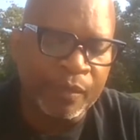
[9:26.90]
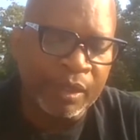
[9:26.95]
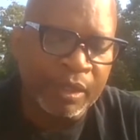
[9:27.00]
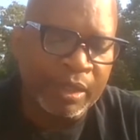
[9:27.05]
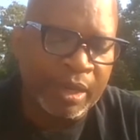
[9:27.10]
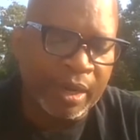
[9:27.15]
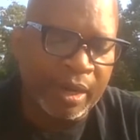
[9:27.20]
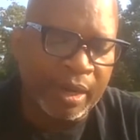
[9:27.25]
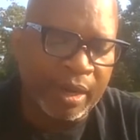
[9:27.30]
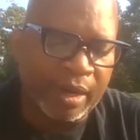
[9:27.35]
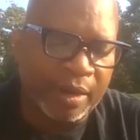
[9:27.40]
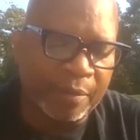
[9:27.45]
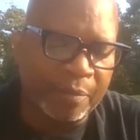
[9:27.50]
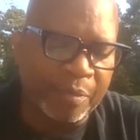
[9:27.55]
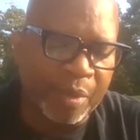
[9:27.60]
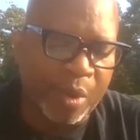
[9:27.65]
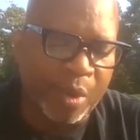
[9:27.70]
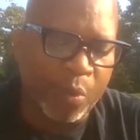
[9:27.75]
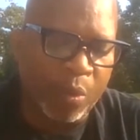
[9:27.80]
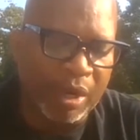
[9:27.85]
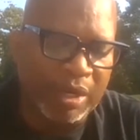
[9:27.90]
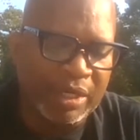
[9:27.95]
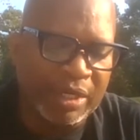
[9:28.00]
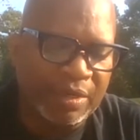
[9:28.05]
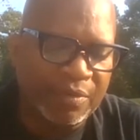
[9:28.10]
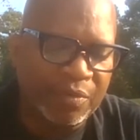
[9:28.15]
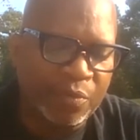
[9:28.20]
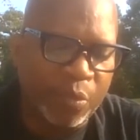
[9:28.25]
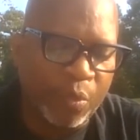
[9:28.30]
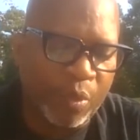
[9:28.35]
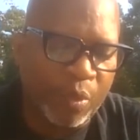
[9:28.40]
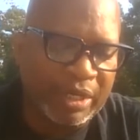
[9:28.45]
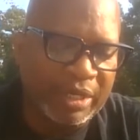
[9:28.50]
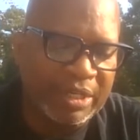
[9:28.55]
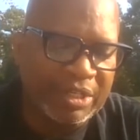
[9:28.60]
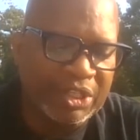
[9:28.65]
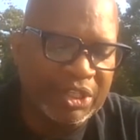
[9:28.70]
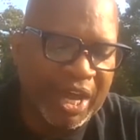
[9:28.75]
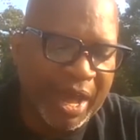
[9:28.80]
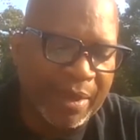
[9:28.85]
But one of the
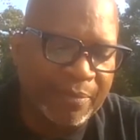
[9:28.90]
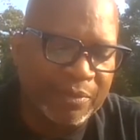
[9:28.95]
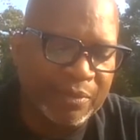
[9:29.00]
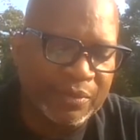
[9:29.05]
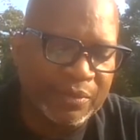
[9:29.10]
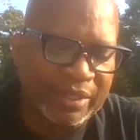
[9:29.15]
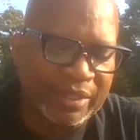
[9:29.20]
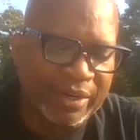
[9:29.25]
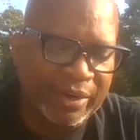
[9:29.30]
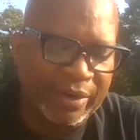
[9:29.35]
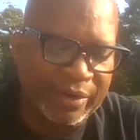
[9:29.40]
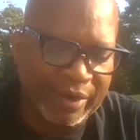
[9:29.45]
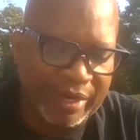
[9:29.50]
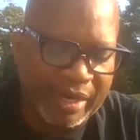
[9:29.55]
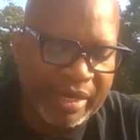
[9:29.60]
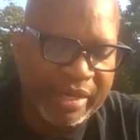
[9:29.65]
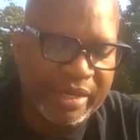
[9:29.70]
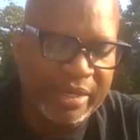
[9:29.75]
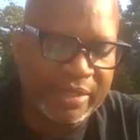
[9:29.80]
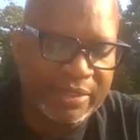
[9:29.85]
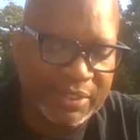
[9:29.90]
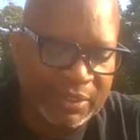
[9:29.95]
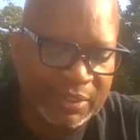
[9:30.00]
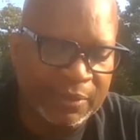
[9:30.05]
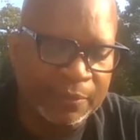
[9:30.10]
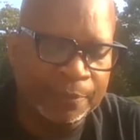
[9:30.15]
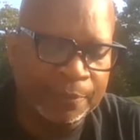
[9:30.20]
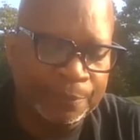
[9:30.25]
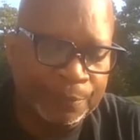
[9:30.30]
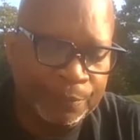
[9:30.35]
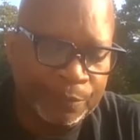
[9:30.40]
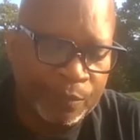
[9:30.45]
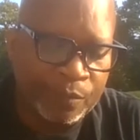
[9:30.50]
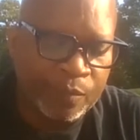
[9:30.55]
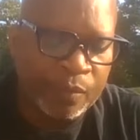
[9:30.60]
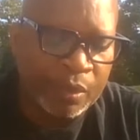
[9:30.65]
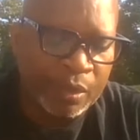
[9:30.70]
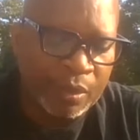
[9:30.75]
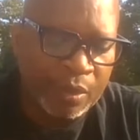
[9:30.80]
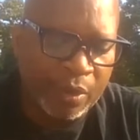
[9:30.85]
chapters in here is,
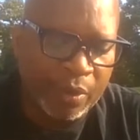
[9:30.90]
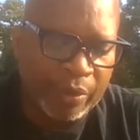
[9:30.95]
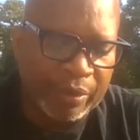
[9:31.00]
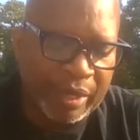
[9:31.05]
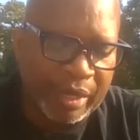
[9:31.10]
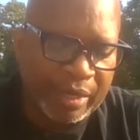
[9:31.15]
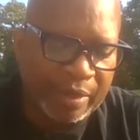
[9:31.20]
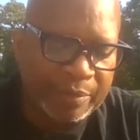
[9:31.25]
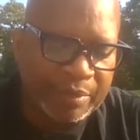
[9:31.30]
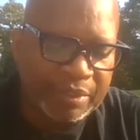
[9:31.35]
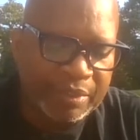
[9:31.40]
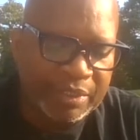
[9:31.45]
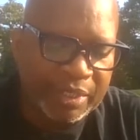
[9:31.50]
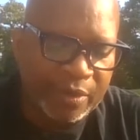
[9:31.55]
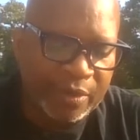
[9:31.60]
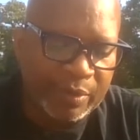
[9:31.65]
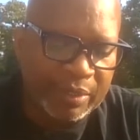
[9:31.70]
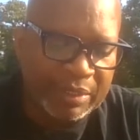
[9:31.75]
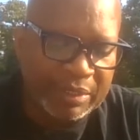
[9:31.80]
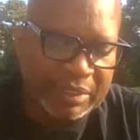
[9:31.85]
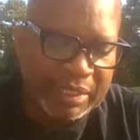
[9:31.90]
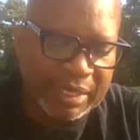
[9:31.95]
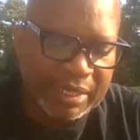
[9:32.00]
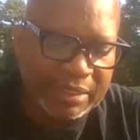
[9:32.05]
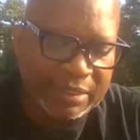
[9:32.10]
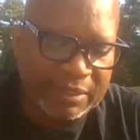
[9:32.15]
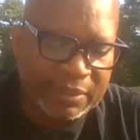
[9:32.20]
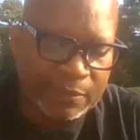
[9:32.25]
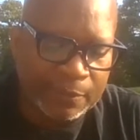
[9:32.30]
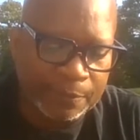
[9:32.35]
hold on, let me tell you what it says.